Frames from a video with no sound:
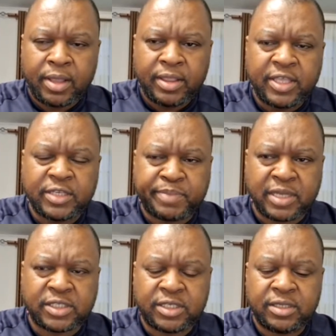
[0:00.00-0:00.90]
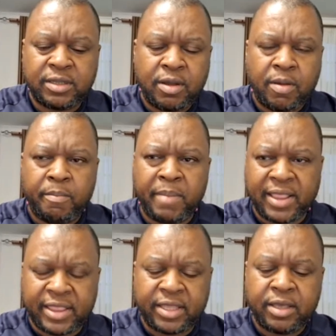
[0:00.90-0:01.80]
this past
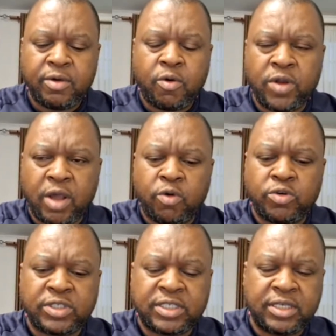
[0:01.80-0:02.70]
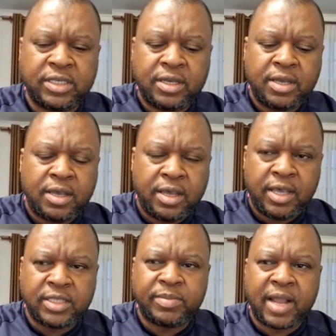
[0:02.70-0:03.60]
month, all you're going to see
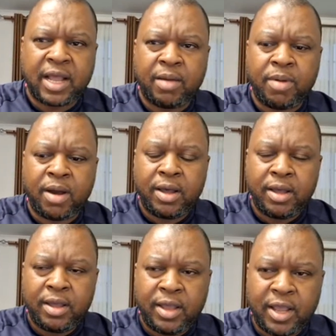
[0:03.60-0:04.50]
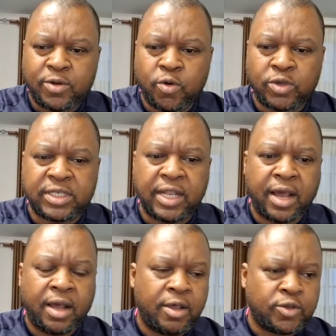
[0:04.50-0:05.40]
is Mnangagwa and Auxilia.
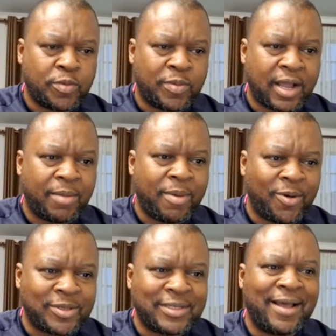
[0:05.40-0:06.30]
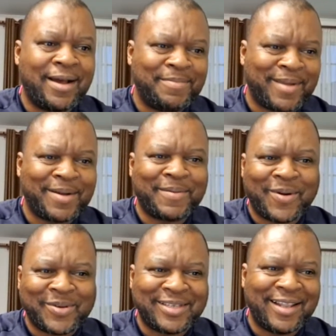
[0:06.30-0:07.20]
So Mnangagwa,
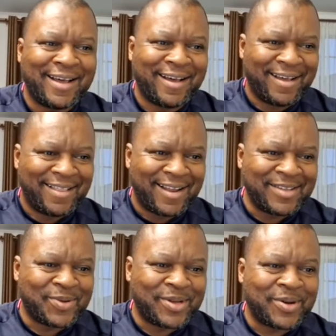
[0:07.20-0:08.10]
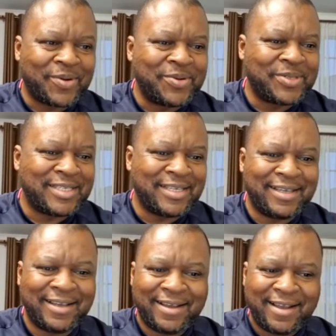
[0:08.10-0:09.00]
Auxilia. That is what you're going to
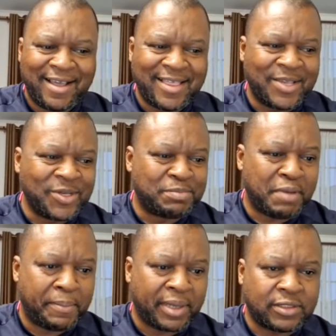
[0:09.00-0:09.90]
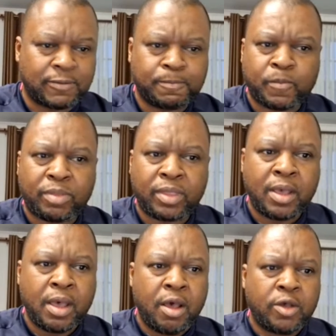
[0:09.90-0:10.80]
see in the newspapers.
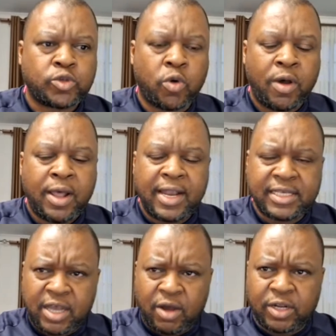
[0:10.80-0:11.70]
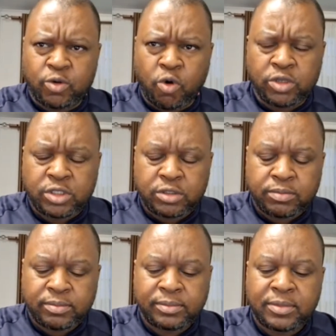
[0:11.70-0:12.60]
So let's see how that goes.
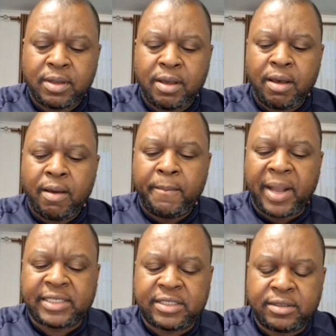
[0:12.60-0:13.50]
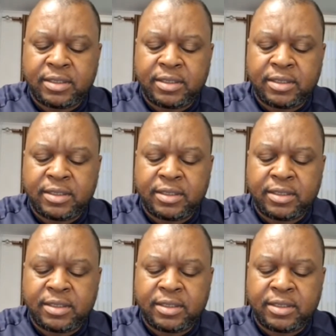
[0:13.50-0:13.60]
But